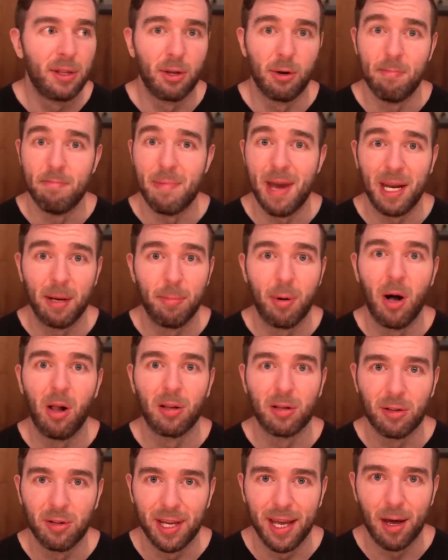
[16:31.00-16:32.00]

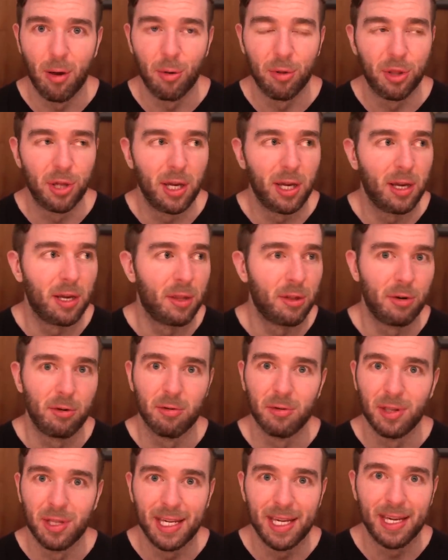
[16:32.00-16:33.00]
metabolically healthy, they're
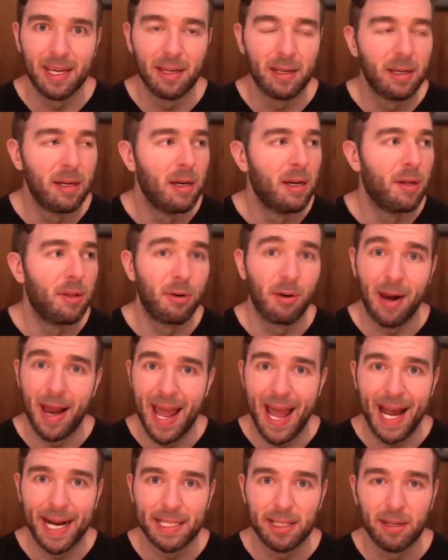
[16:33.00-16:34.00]
lean, they're
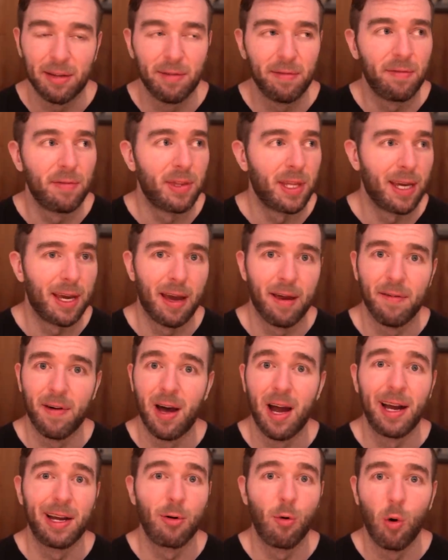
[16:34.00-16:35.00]
active, they have
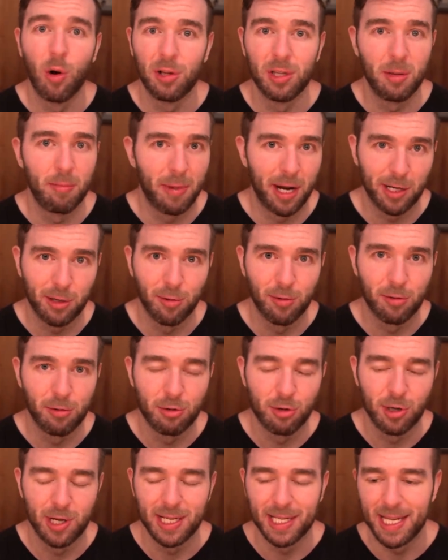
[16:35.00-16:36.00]
high quality
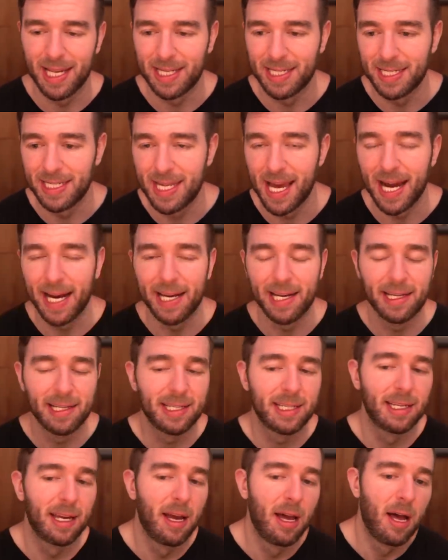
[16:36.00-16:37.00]
micronutrient dense
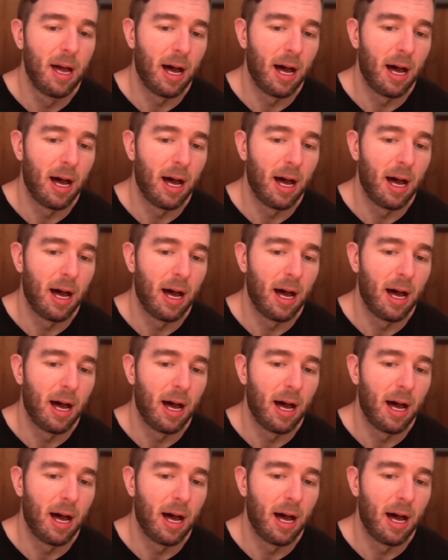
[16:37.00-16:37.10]
diets.